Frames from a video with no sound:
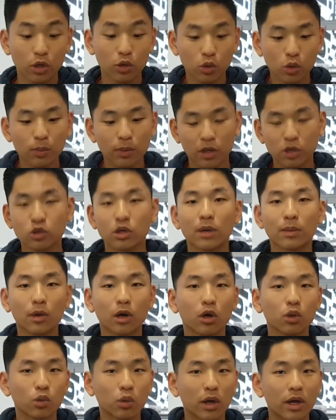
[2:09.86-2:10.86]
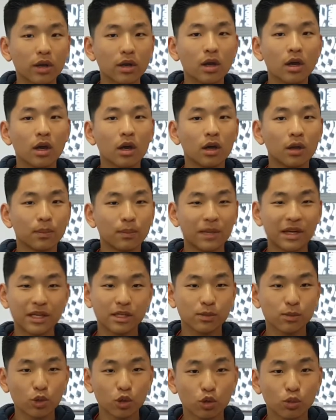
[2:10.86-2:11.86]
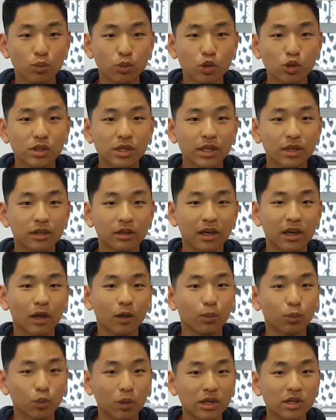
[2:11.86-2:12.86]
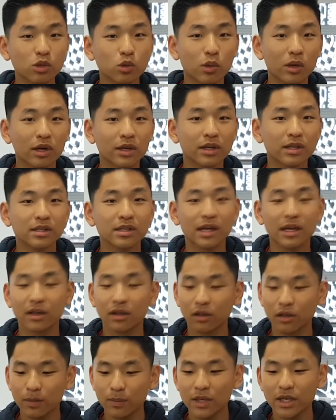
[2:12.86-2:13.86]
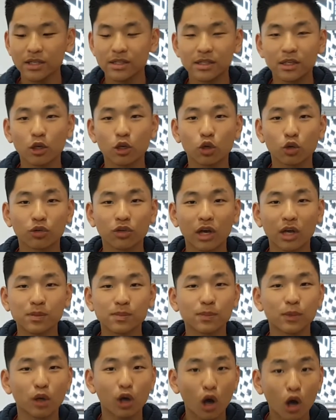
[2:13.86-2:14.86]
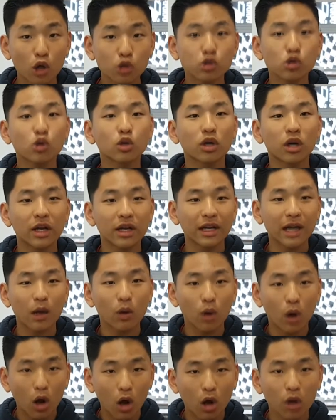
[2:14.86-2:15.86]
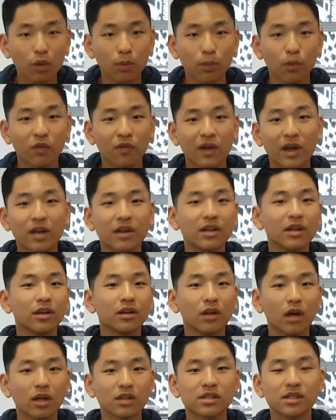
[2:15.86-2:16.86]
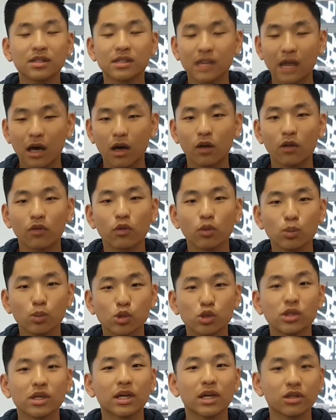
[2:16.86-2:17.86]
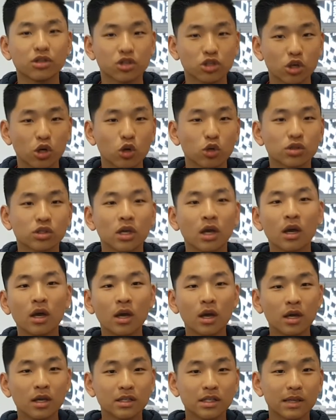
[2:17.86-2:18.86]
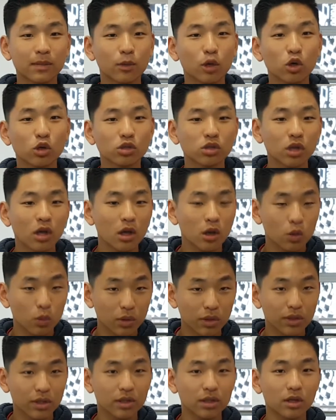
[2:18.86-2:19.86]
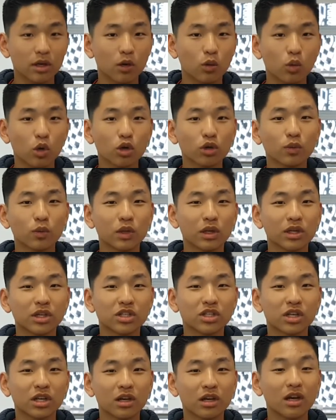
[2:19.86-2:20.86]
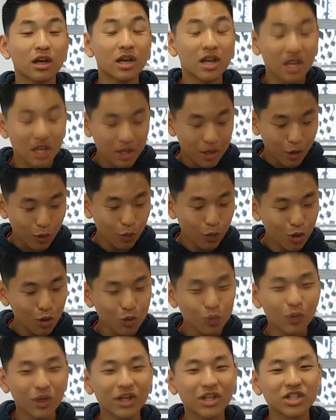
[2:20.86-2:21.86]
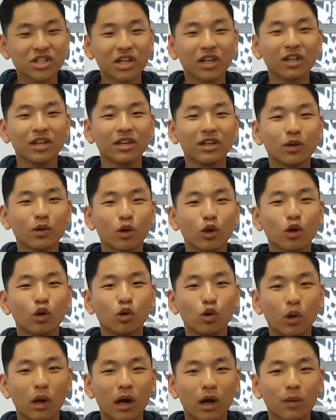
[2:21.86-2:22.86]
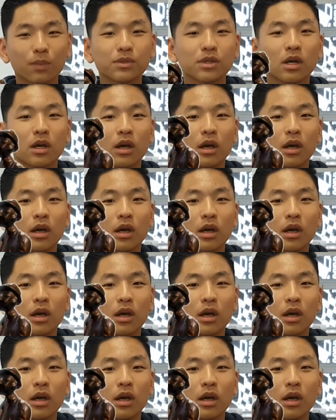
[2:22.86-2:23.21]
group, A Tribe Called Red, makes their music to help raise awareness and eliminate stereotypes, but also cutting out all the profanity and nonsense out of their music and shows. Same goes with the award-winning Shelley Nero, who helps